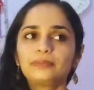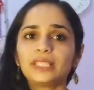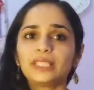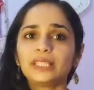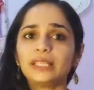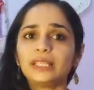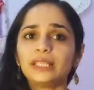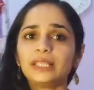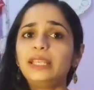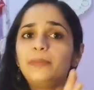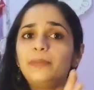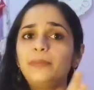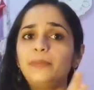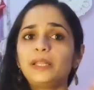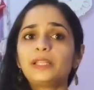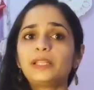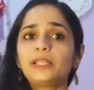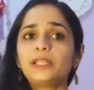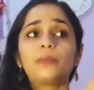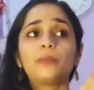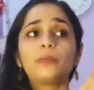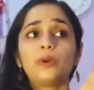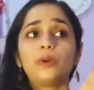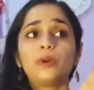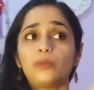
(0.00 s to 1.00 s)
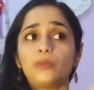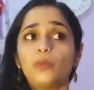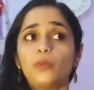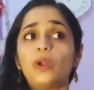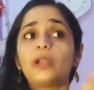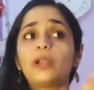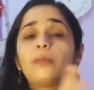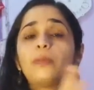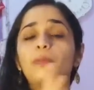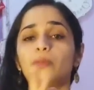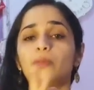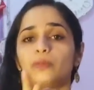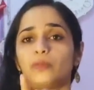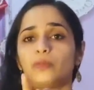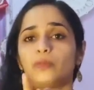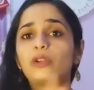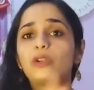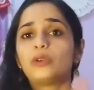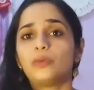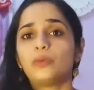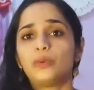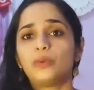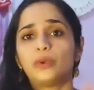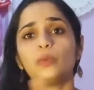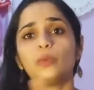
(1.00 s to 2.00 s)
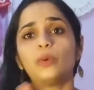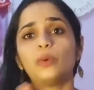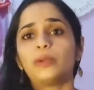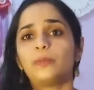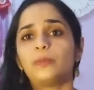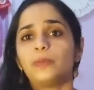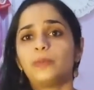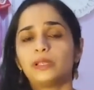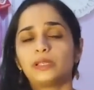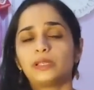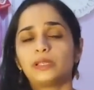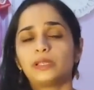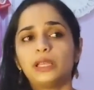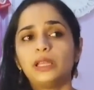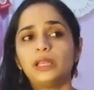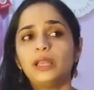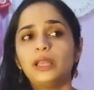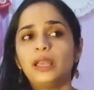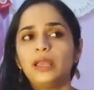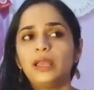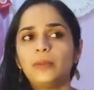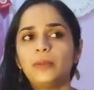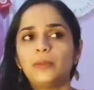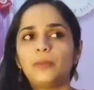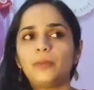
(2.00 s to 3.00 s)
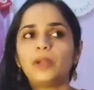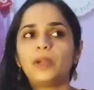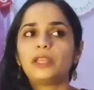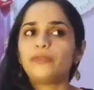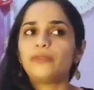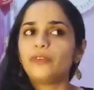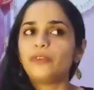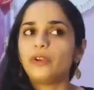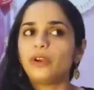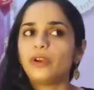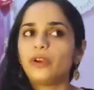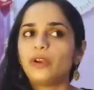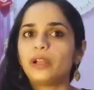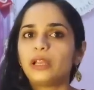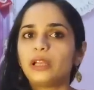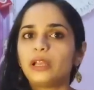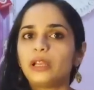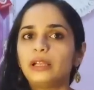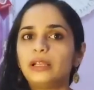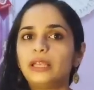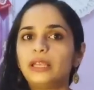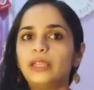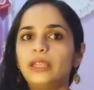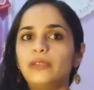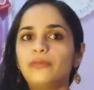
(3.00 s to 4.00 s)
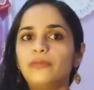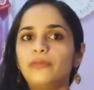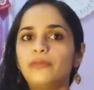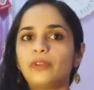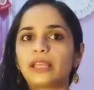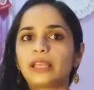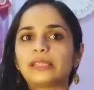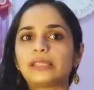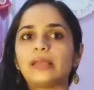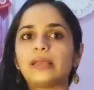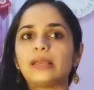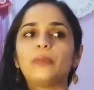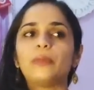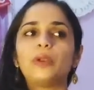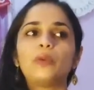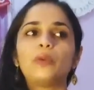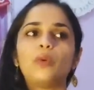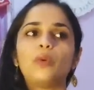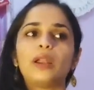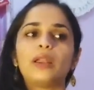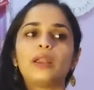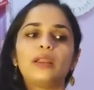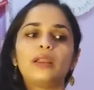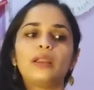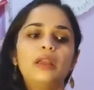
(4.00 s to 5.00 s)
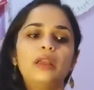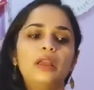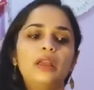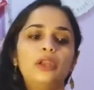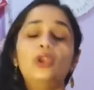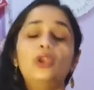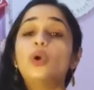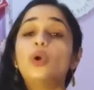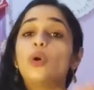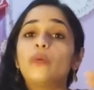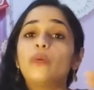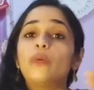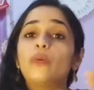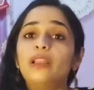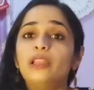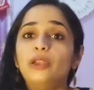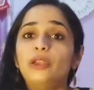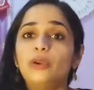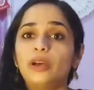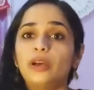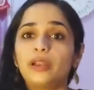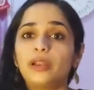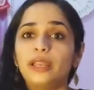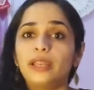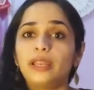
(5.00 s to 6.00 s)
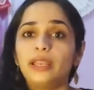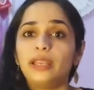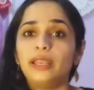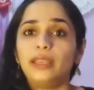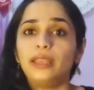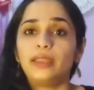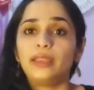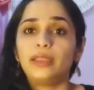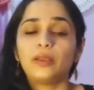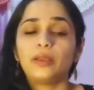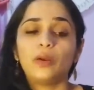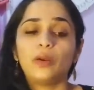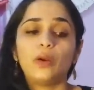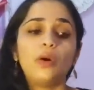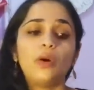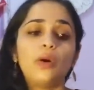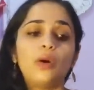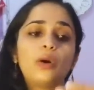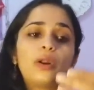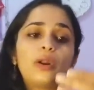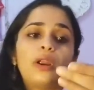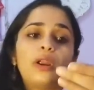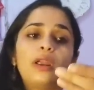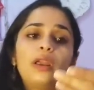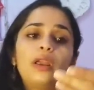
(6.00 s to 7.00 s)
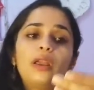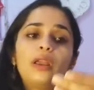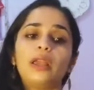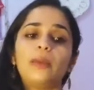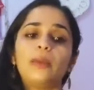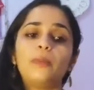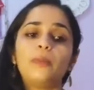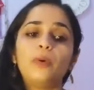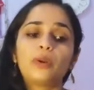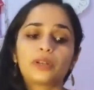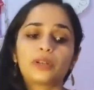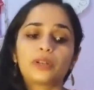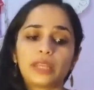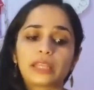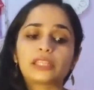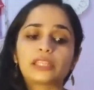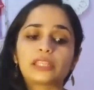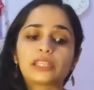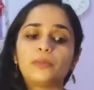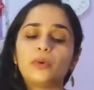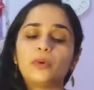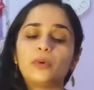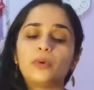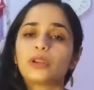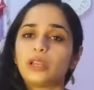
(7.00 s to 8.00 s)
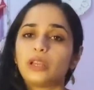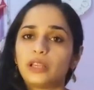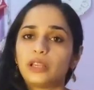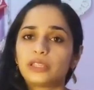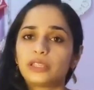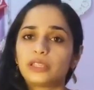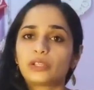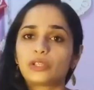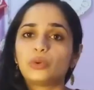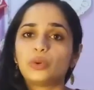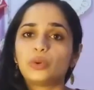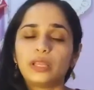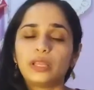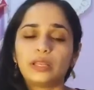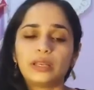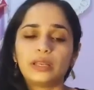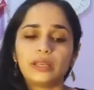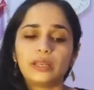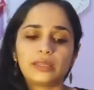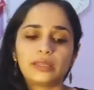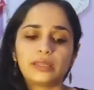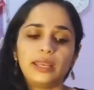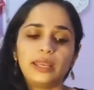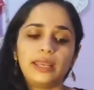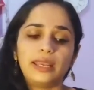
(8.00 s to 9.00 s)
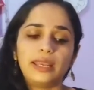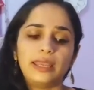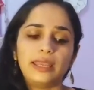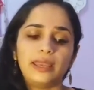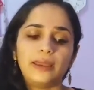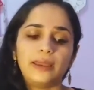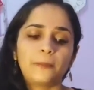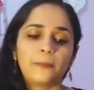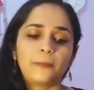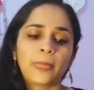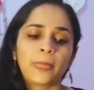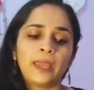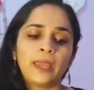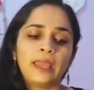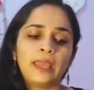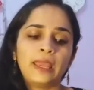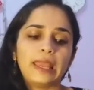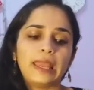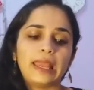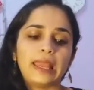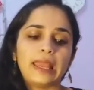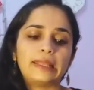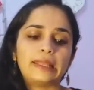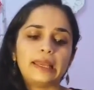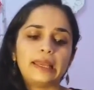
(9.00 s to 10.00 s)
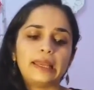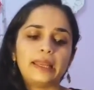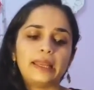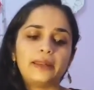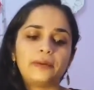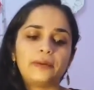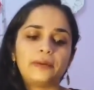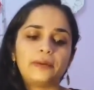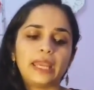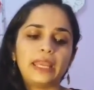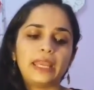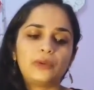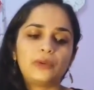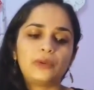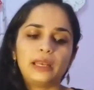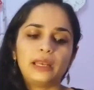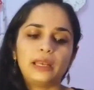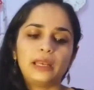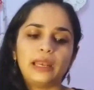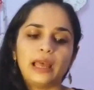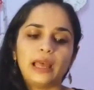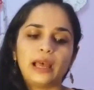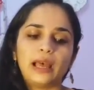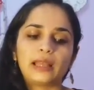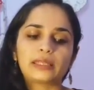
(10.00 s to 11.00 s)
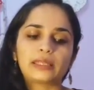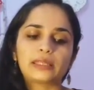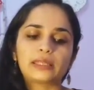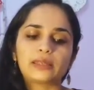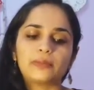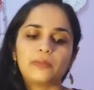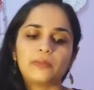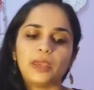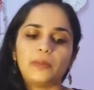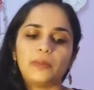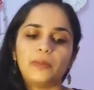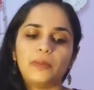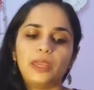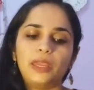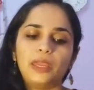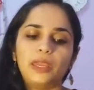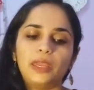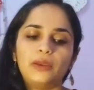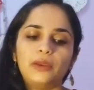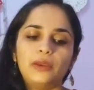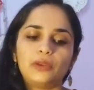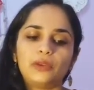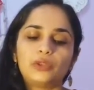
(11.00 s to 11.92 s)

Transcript: it depends upon one person. But if you are learning, for example, one novel you are reading, or a book, textbook a student is reading, and then it will last maybe,